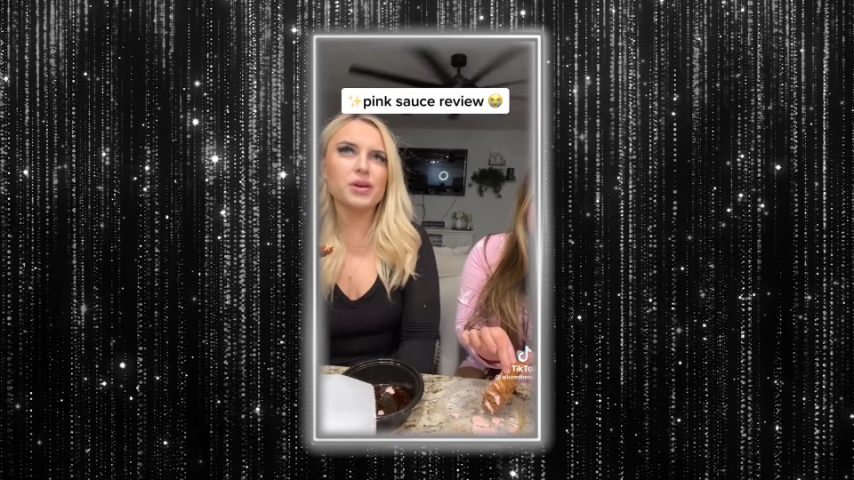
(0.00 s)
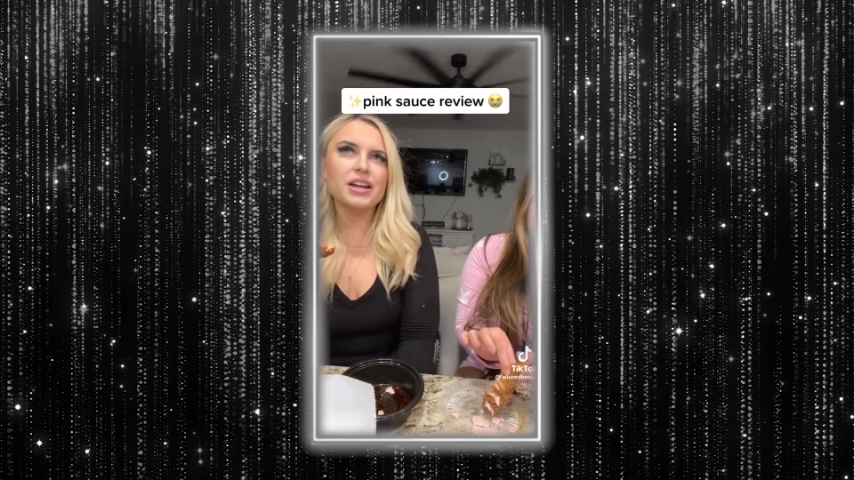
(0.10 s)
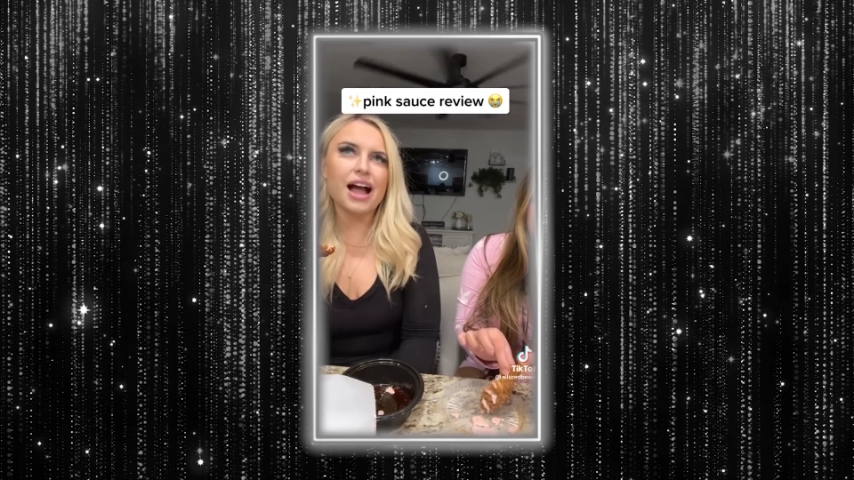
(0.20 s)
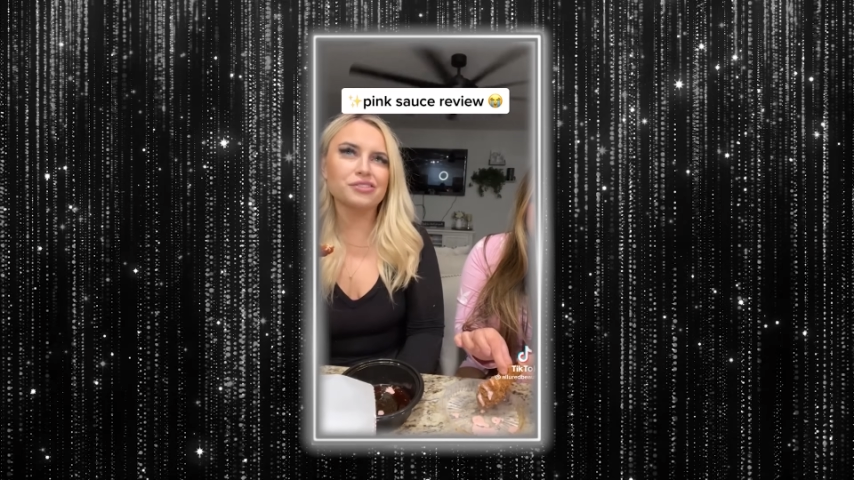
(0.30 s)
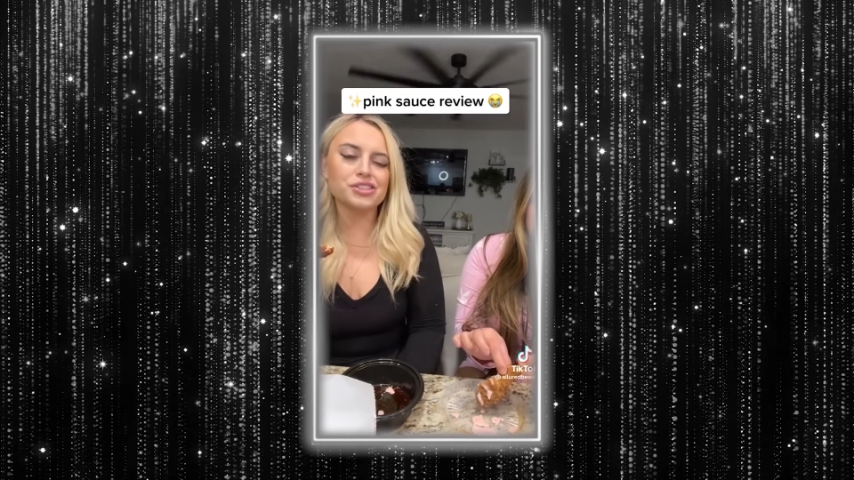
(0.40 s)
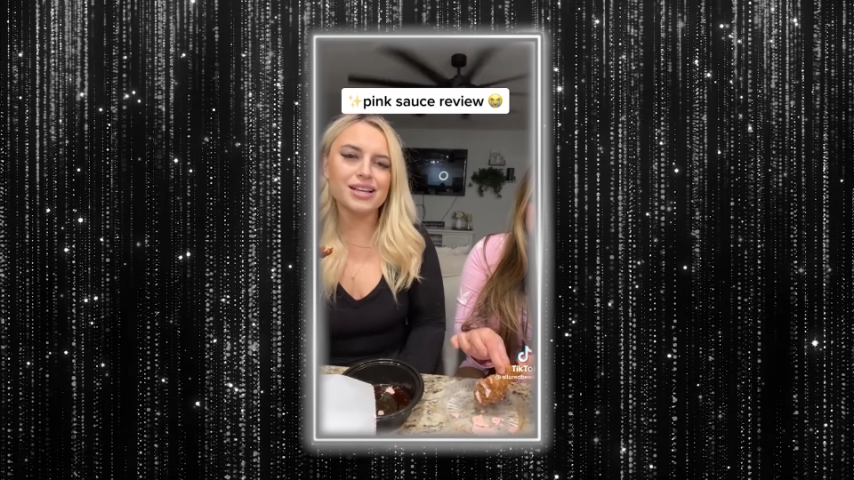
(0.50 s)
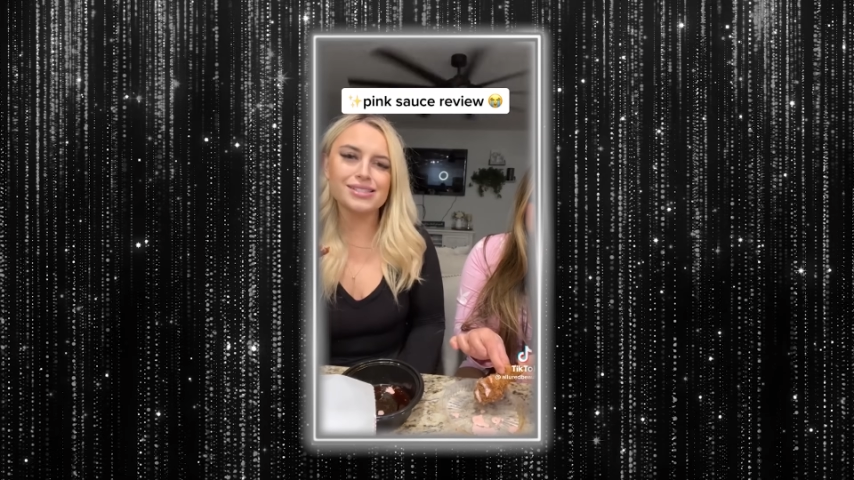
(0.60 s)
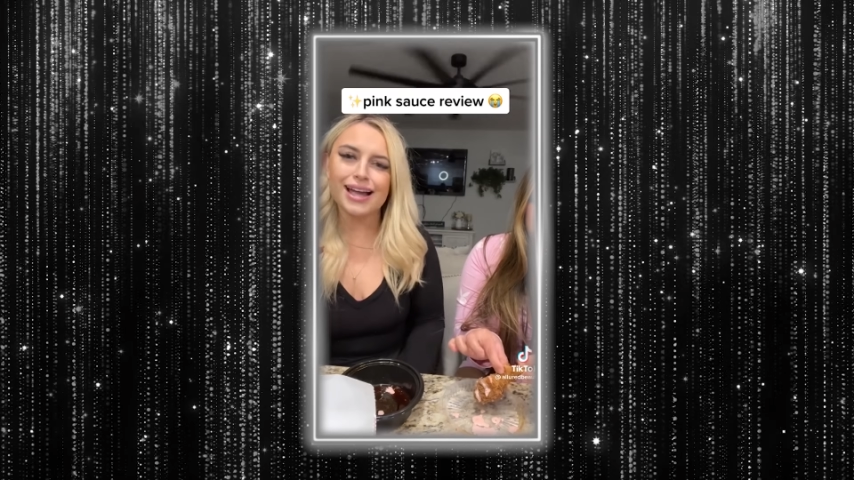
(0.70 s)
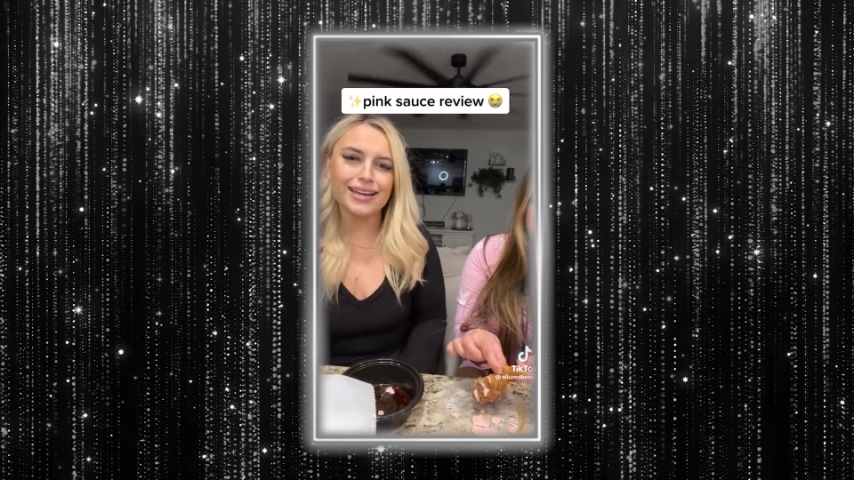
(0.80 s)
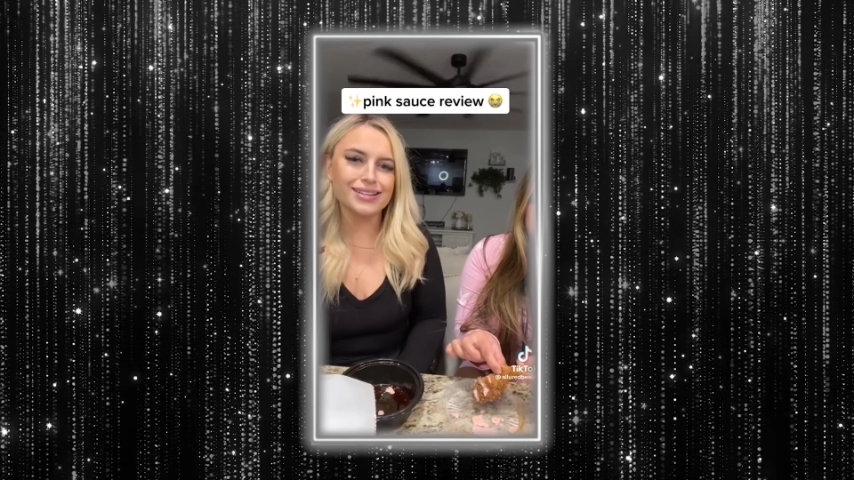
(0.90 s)
aftertaste
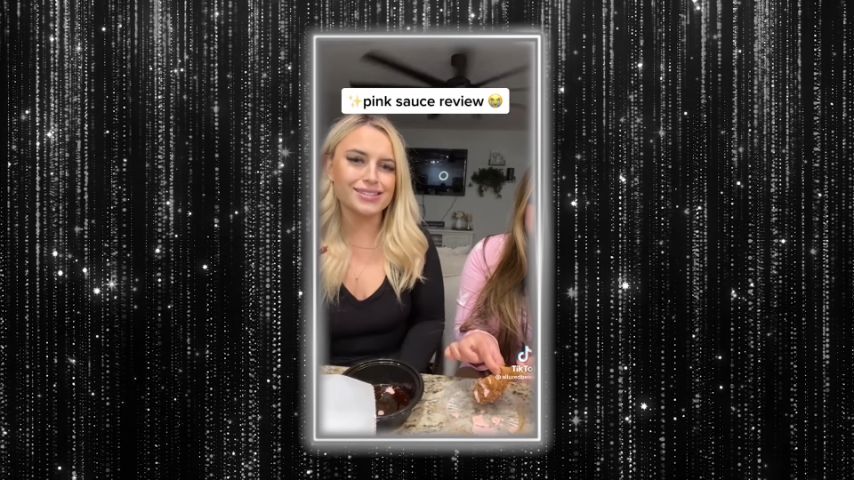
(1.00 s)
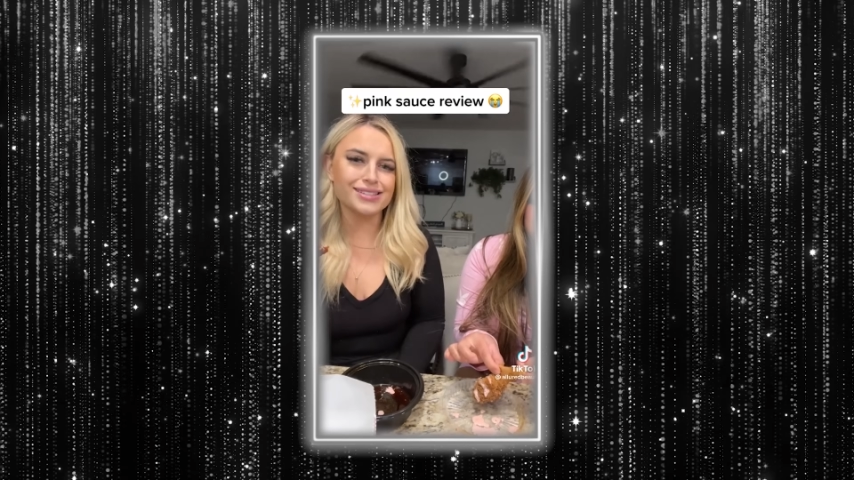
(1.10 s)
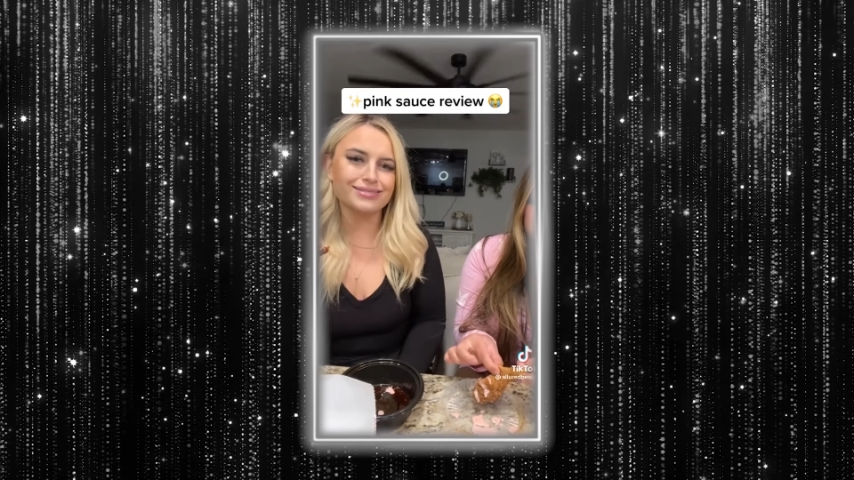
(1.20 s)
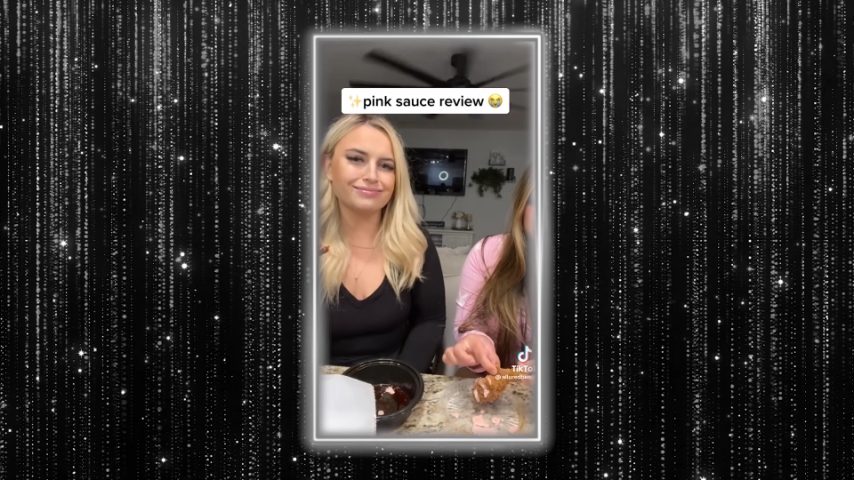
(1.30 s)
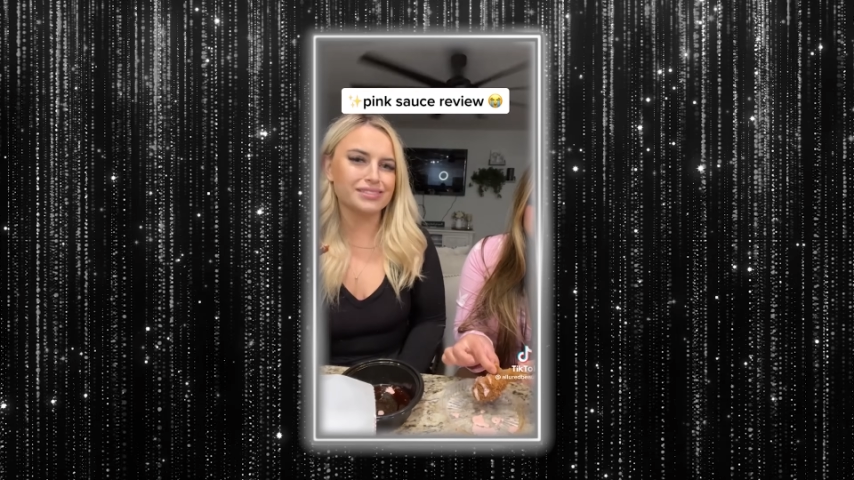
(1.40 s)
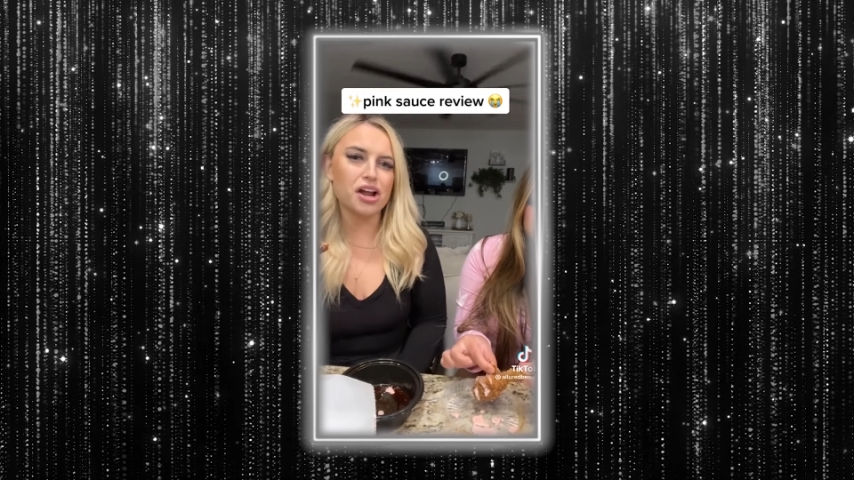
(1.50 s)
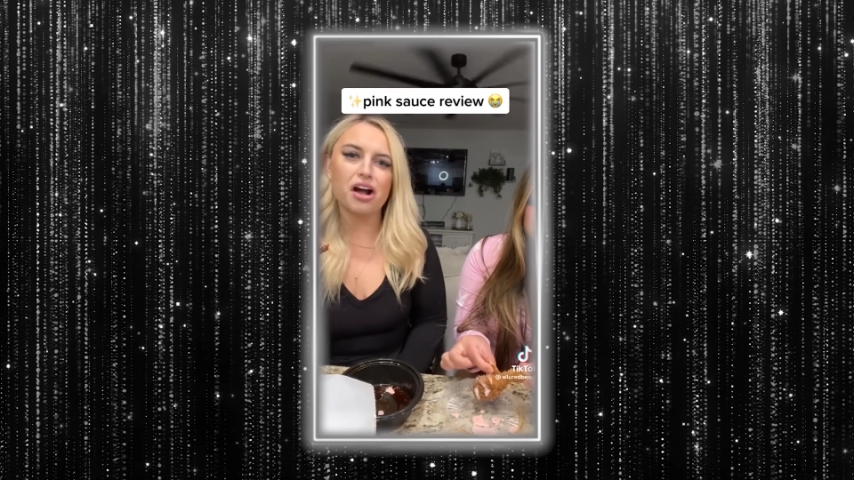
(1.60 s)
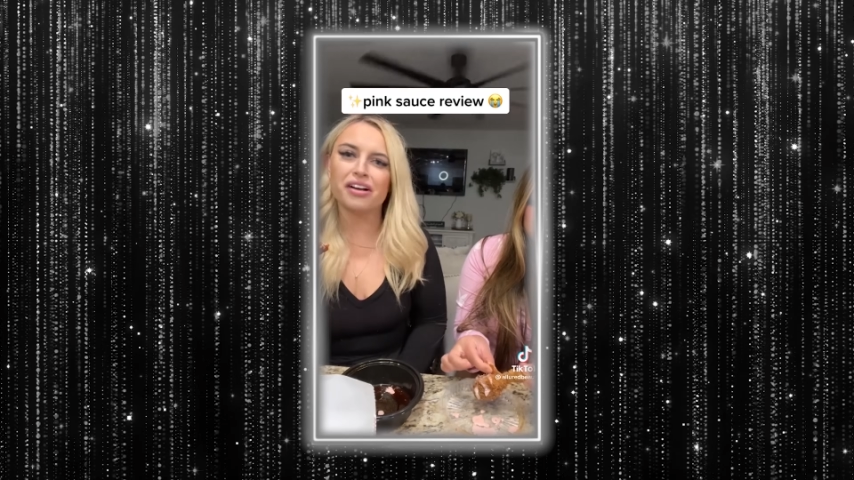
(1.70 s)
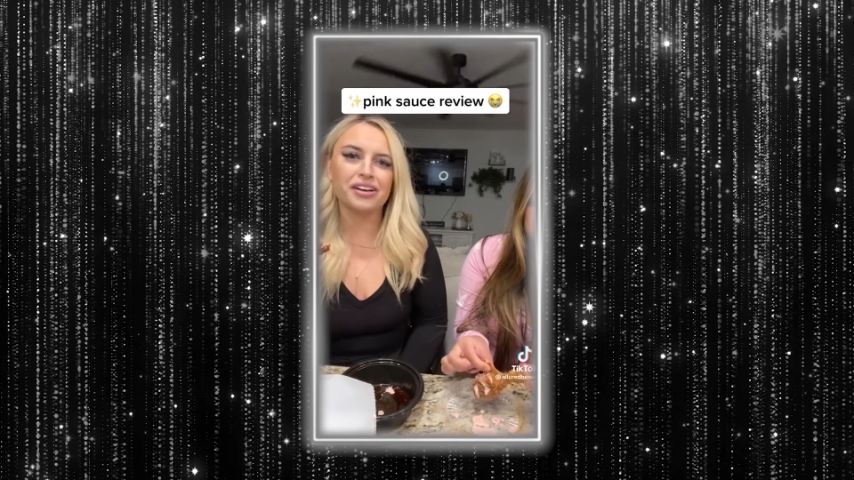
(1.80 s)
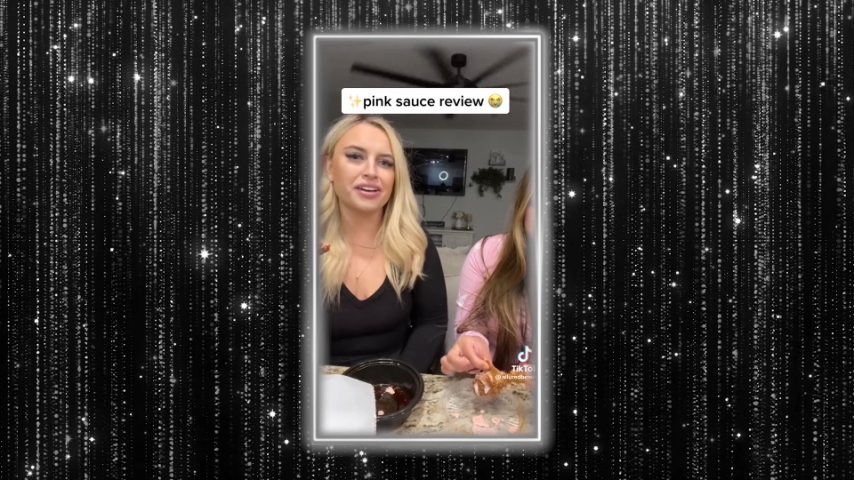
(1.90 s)
that is
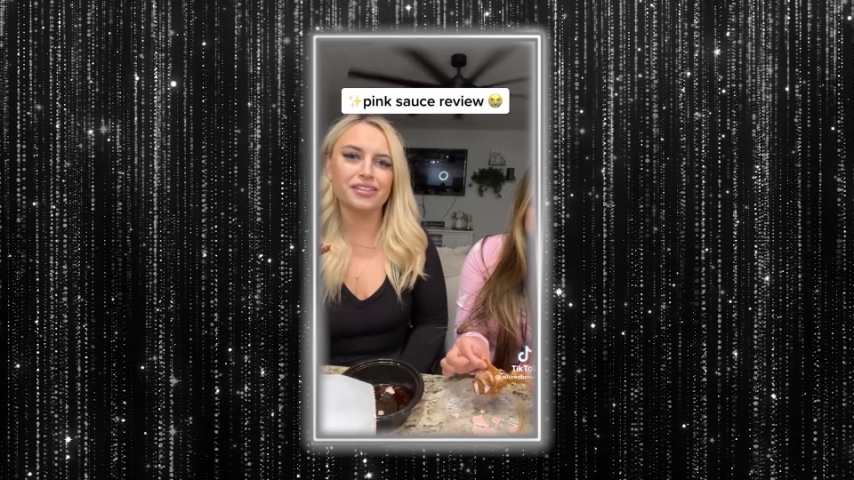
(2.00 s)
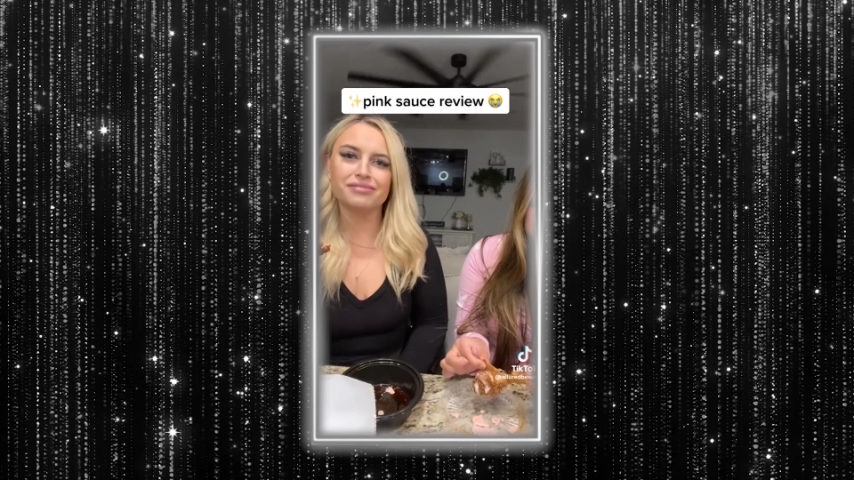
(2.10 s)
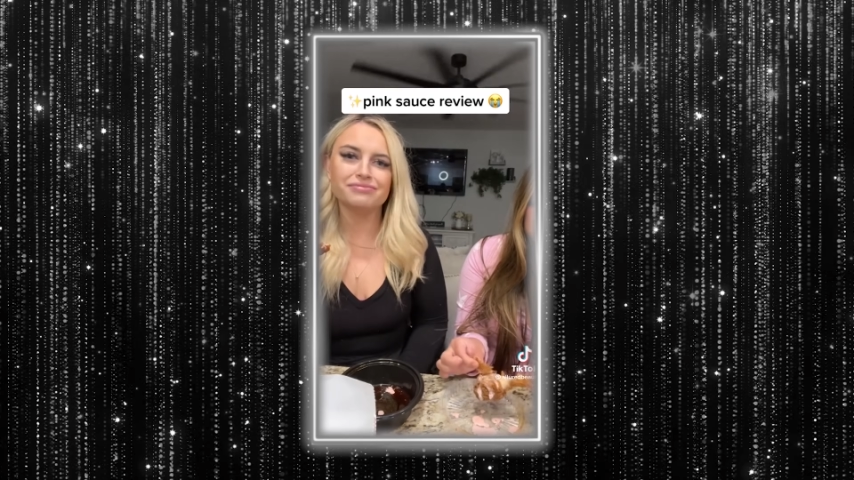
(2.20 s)
not good.